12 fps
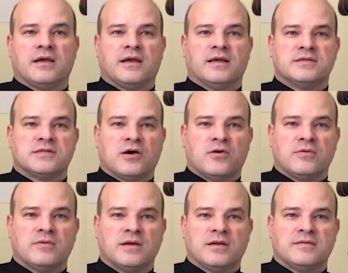And
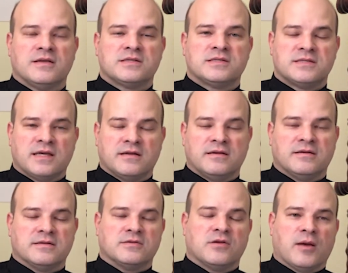so this synod
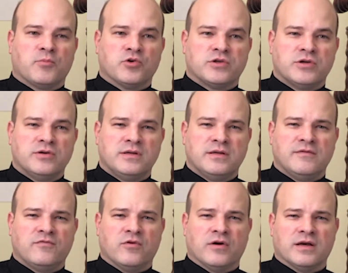is an opportunity
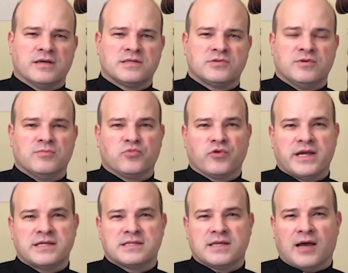for us to
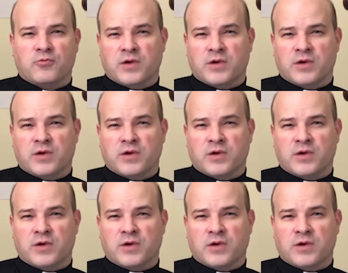embrace that